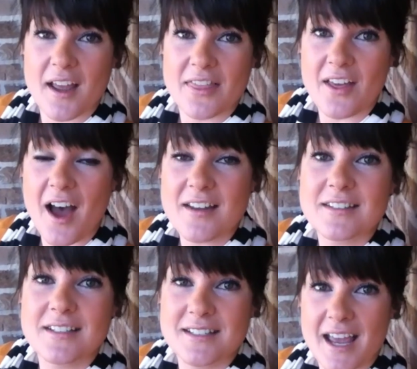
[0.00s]
And I
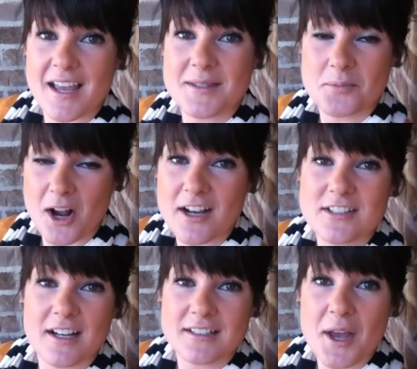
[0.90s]
thought today's
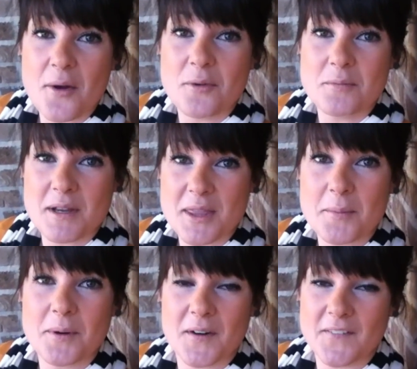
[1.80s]
project would be
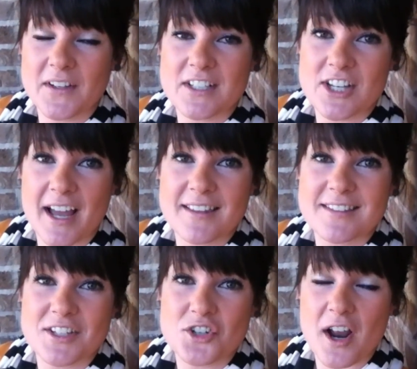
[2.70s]
the perfect
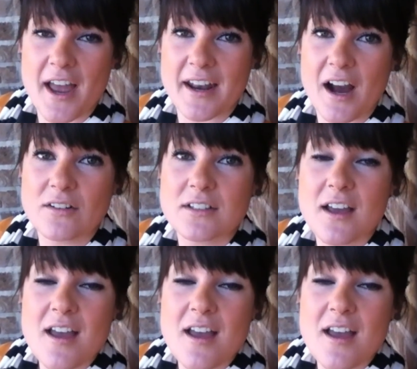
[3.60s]
chance to try it out.